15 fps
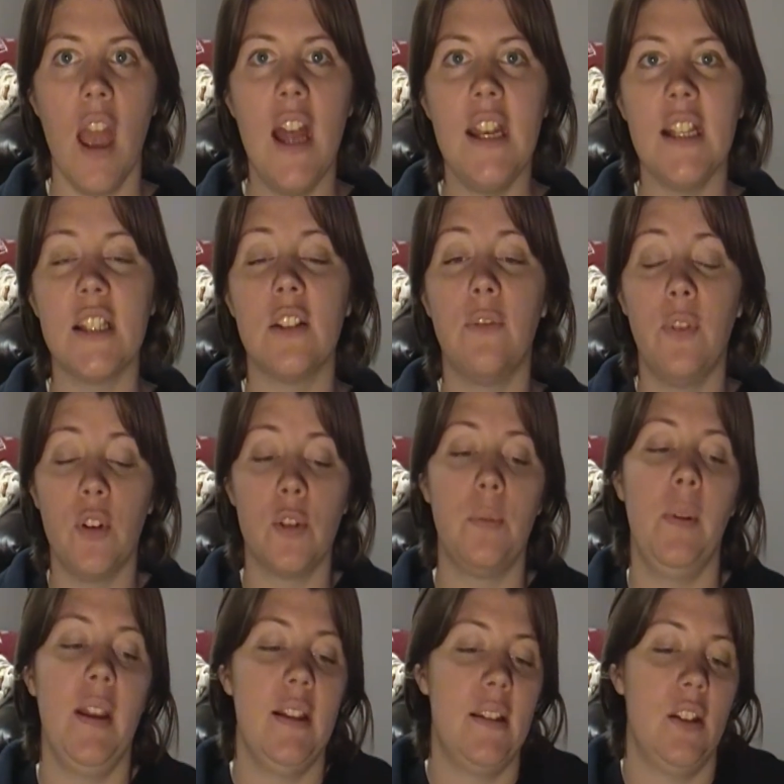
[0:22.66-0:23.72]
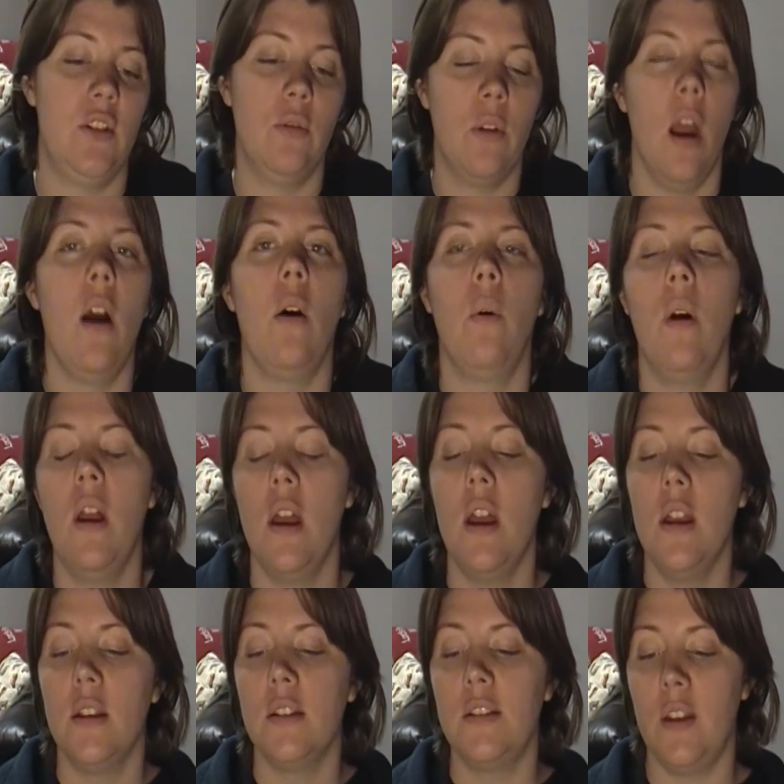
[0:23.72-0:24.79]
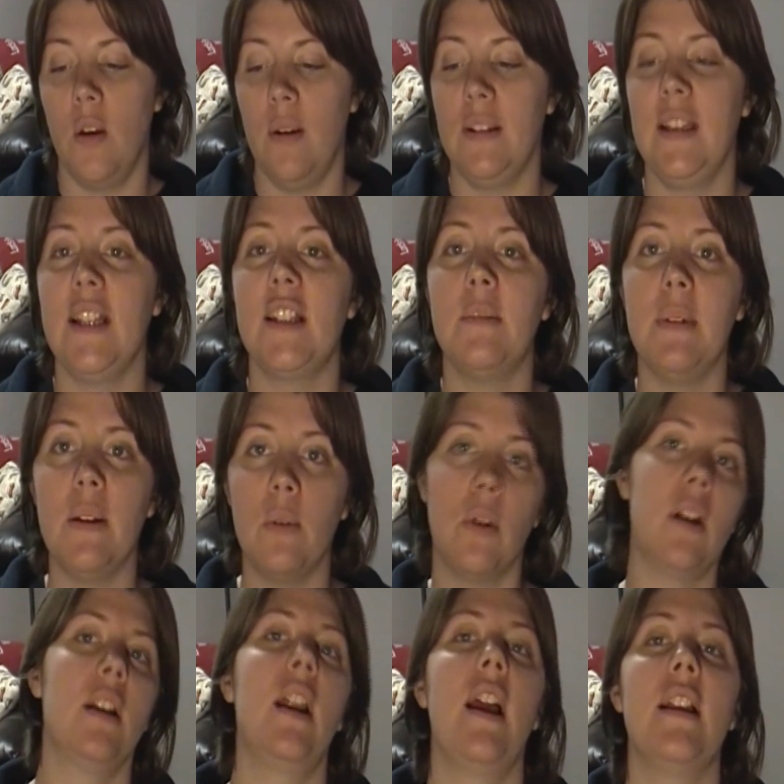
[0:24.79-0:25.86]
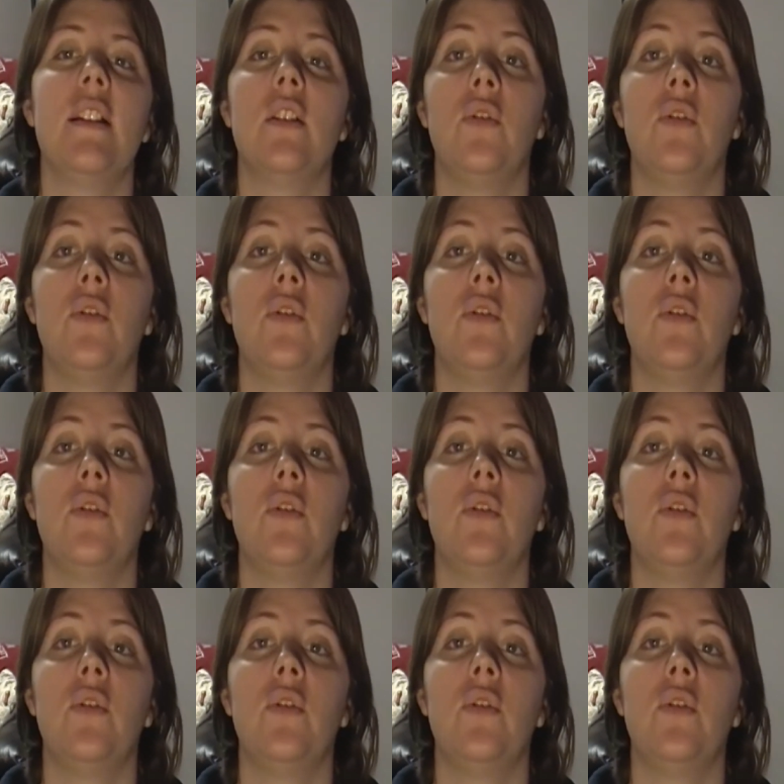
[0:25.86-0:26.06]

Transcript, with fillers: and it's the first place that you go. So it needs to be organized.